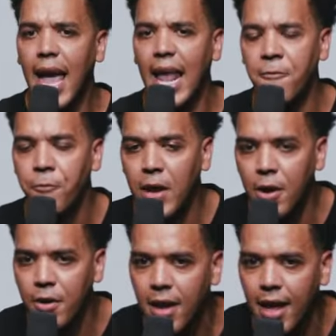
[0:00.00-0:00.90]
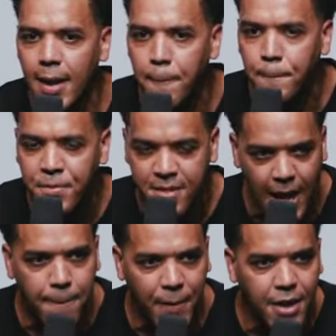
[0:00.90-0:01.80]
And if we are going to
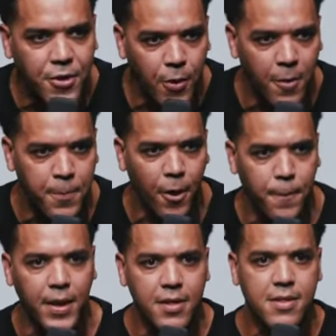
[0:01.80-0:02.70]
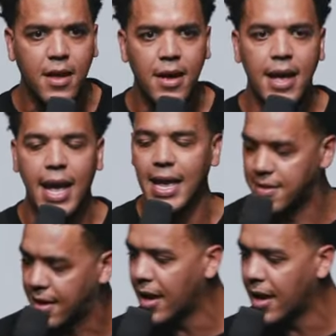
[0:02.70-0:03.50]
step into our purpose, it's